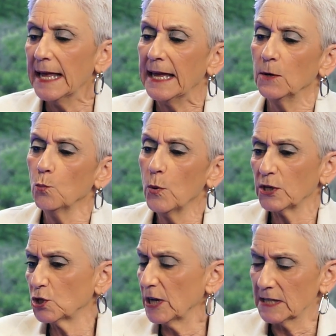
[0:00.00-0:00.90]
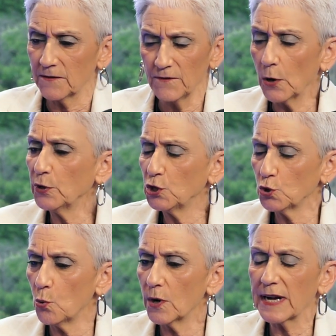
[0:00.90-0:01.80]
in which it's very
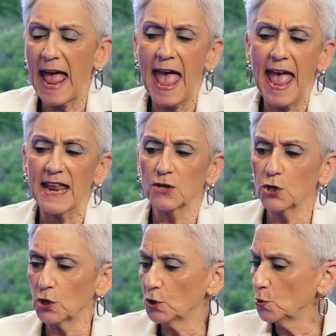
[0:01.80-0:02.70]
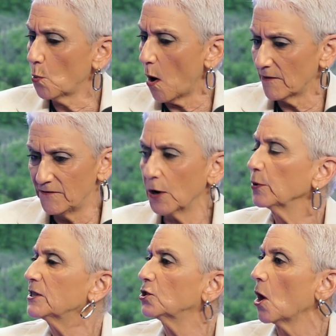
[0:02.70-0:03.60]
short and you are very
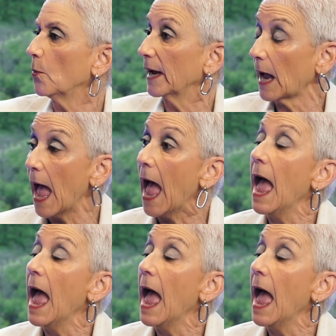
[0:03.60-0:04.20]
stoic.